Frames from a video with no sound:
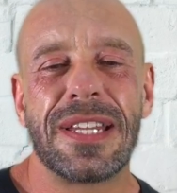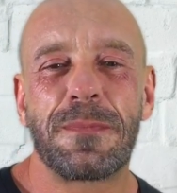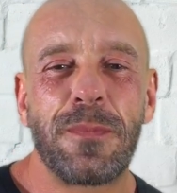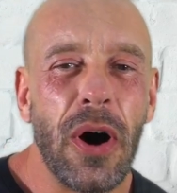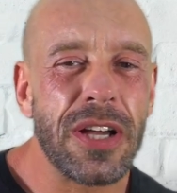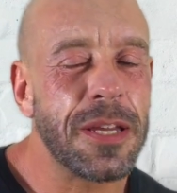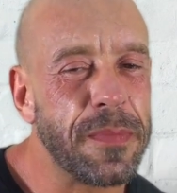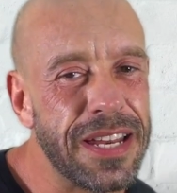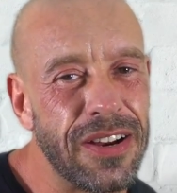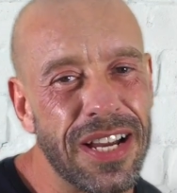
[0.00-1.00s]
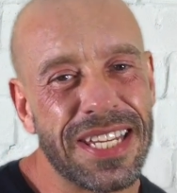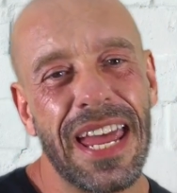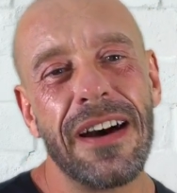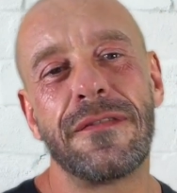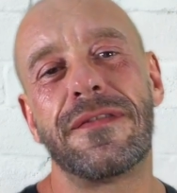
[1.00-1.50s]
it's possibly not as
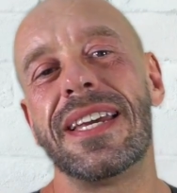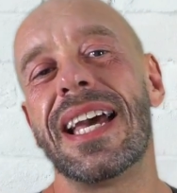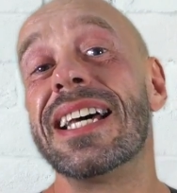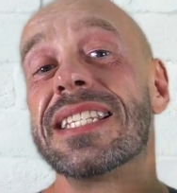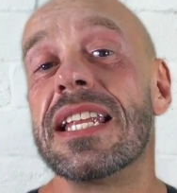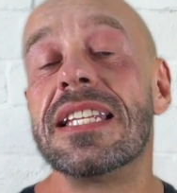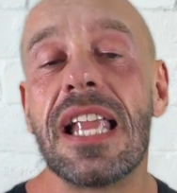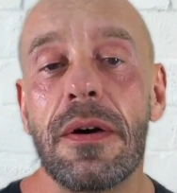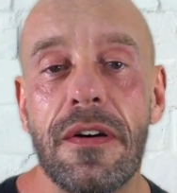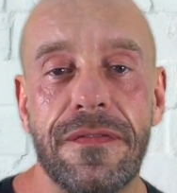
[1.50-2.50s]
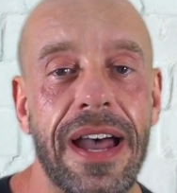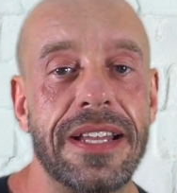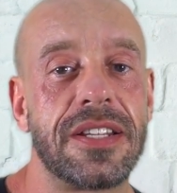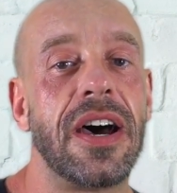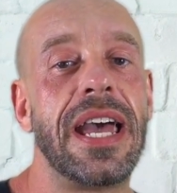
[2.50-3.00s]
healthy as a lower
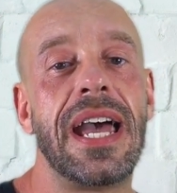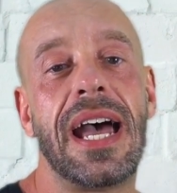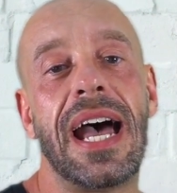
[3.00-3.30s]
fat diet,